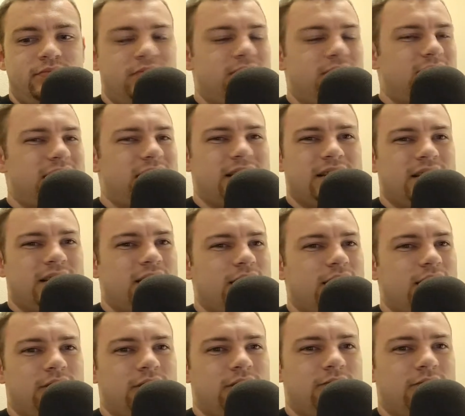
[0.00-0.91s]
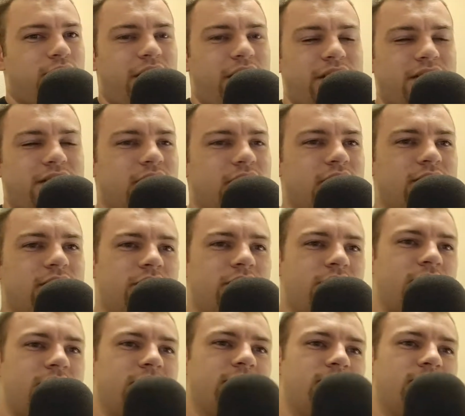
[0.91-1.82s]
that's a little pricey for
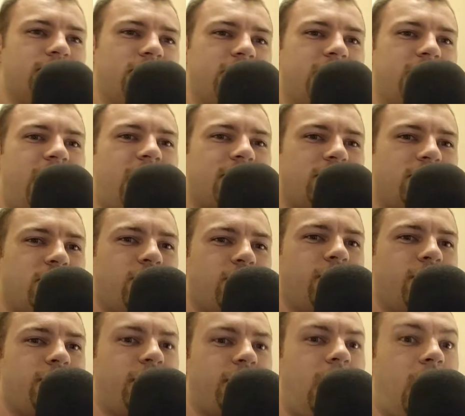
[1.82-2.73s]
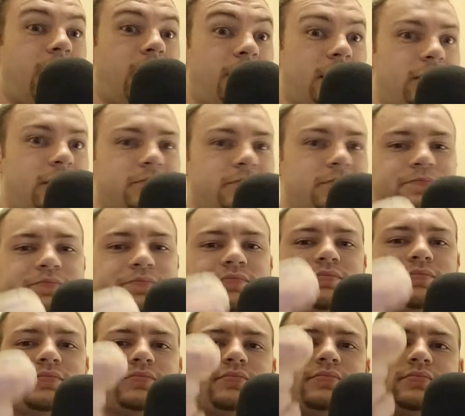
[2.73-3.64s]
a statue of Dobby.
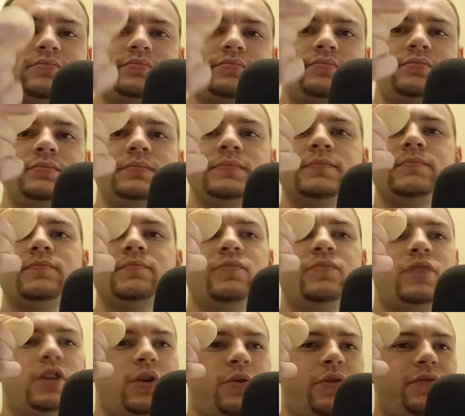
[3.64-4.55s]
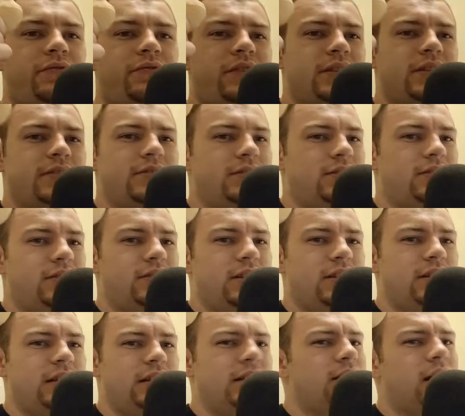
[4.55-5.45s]
No offense to
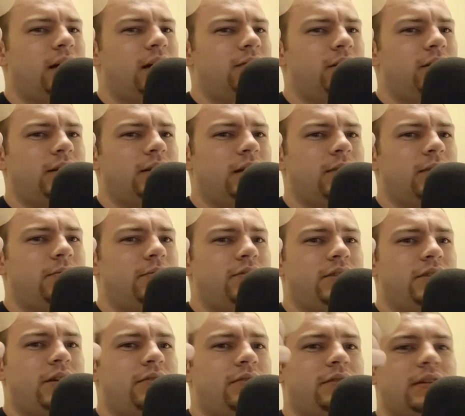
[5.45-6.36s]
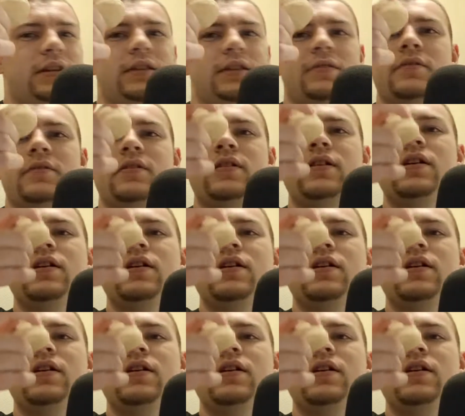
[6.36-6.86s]
any Dobby lovers out there.